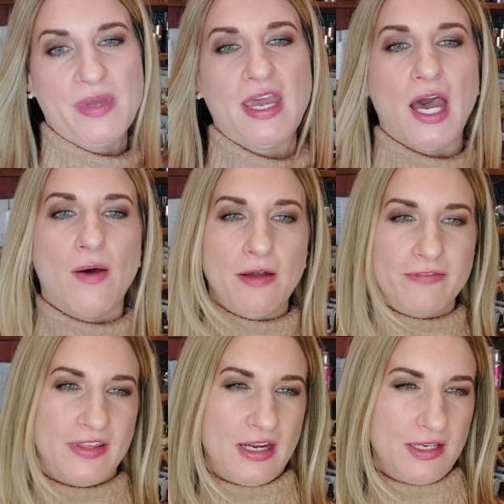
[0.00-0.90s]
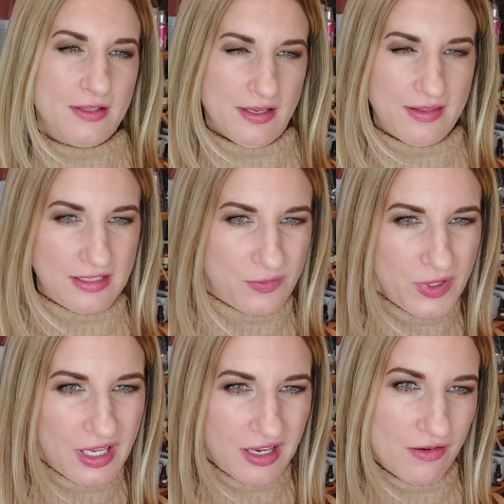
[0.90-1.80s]
be how I'd fit that in. Let's see, did
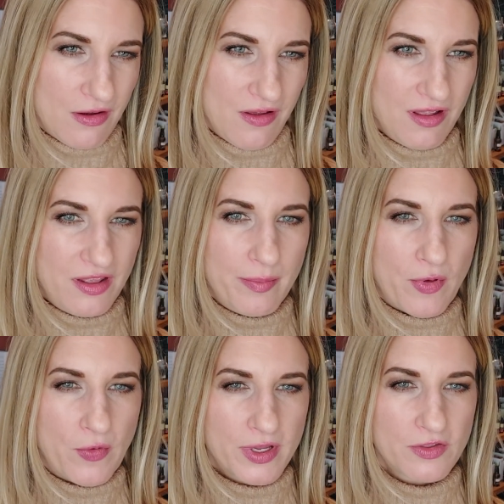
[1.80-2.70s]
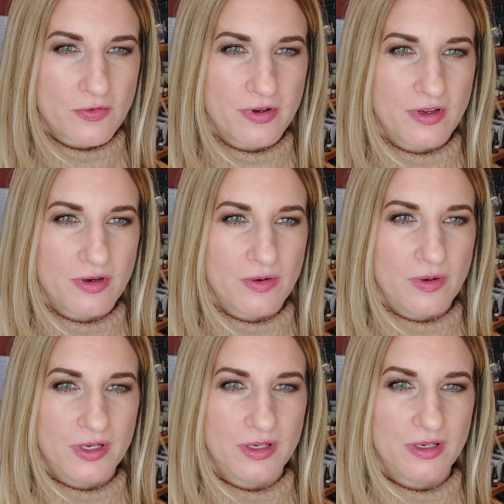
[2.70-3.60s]
we get all the points for you?
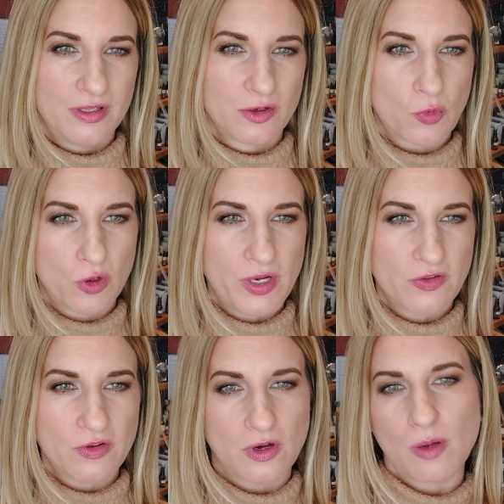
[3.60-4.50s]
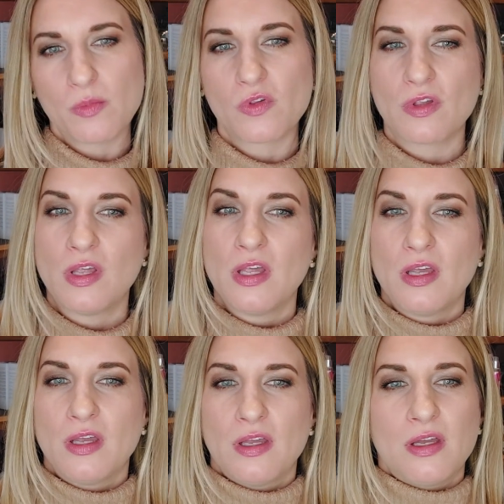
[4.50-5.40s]
Learn more about serums
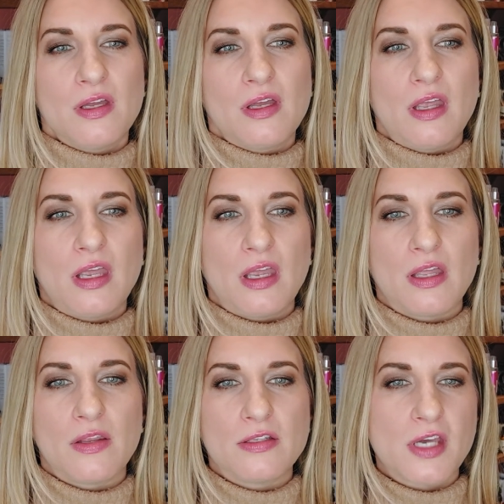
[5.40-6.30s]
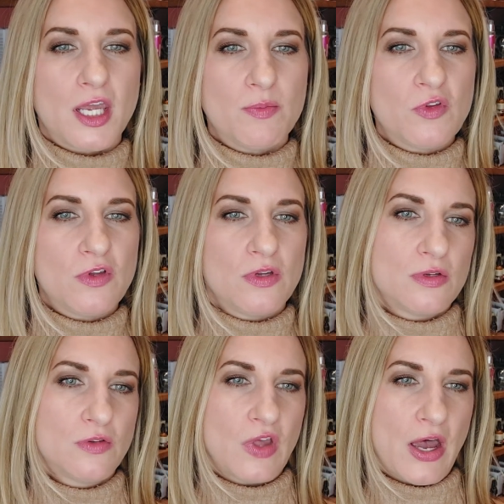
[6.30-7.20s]
and the types to
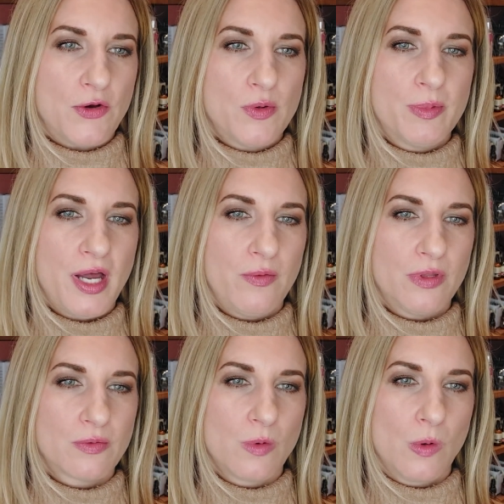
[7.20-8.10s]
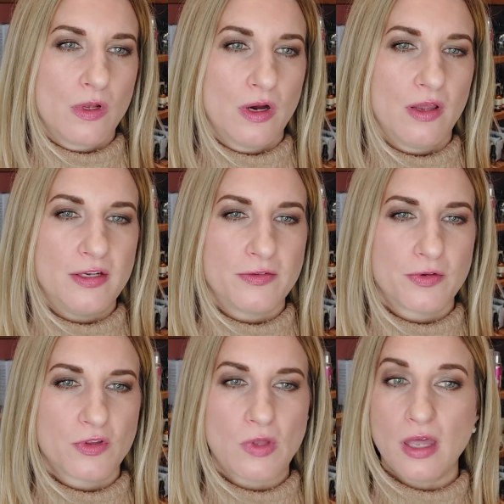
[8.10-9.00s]
use, how to apply with a roller, the
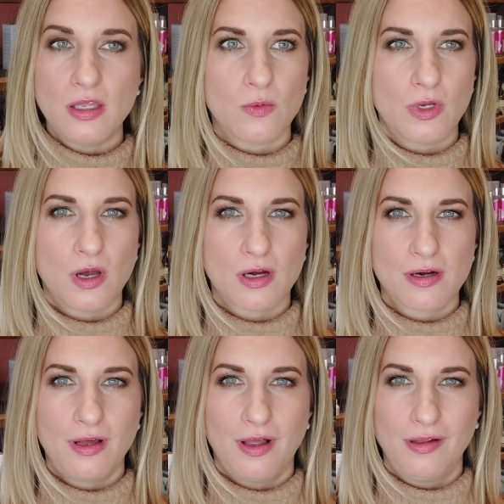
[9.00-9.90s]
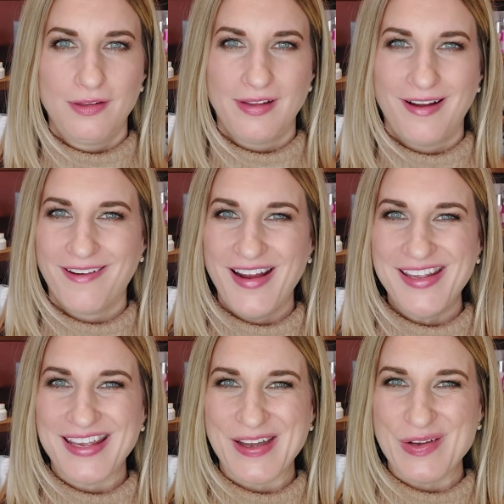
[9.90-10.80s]
difference. I think we got it all. All right,
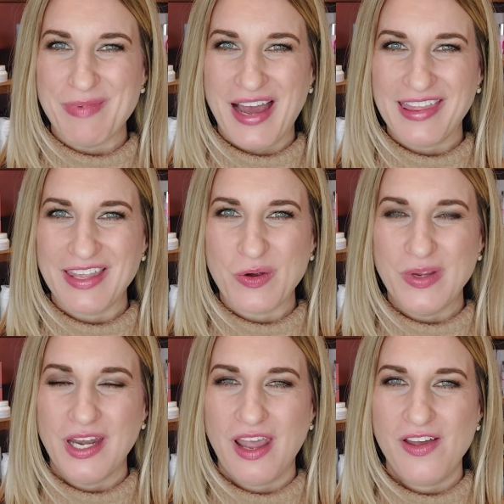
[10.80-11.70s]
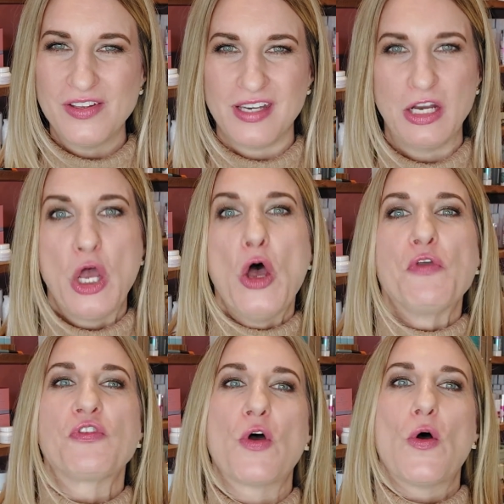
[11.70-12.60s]
Kim, I think we nailed it.
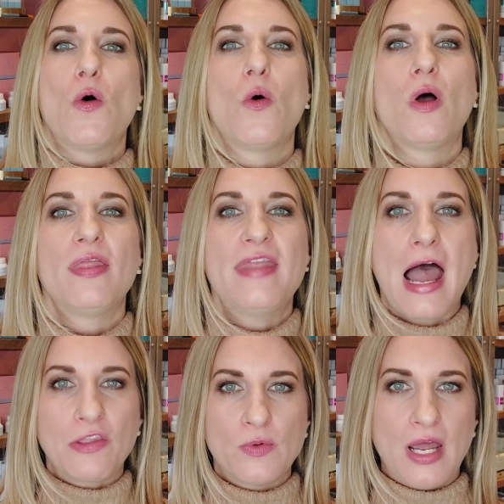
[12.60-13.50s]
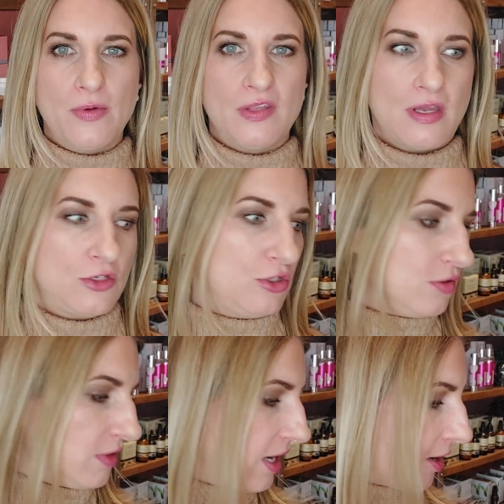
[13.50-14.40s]
So that's what I would say to
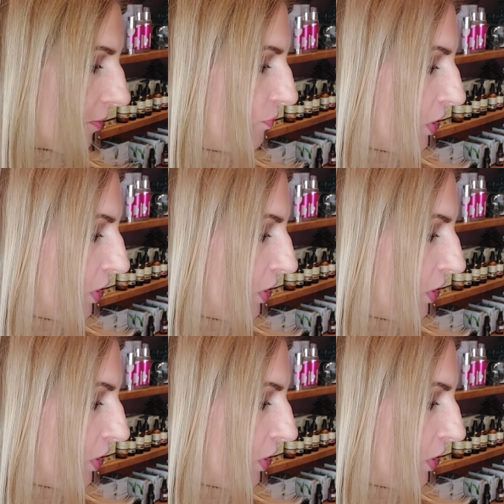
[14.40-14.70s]
do there.